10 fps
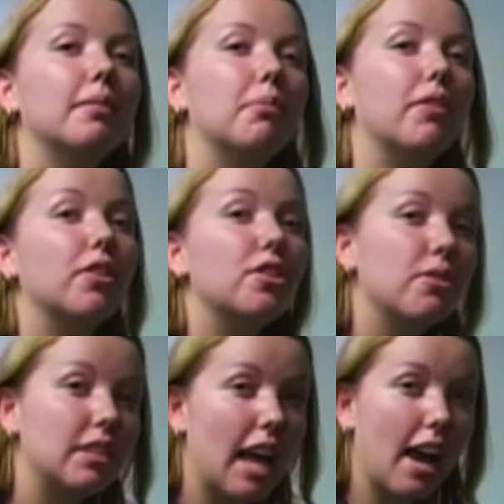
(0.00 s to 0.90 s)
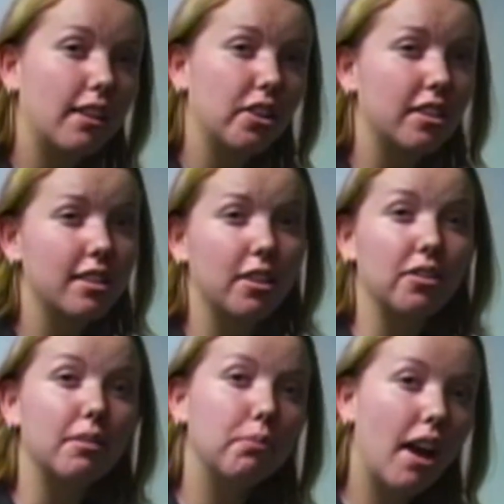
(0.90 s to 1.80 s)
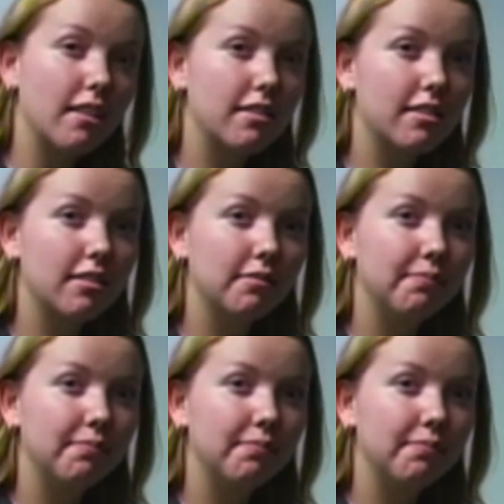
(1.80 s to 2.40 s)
but if you're too sad, you're considered depressed.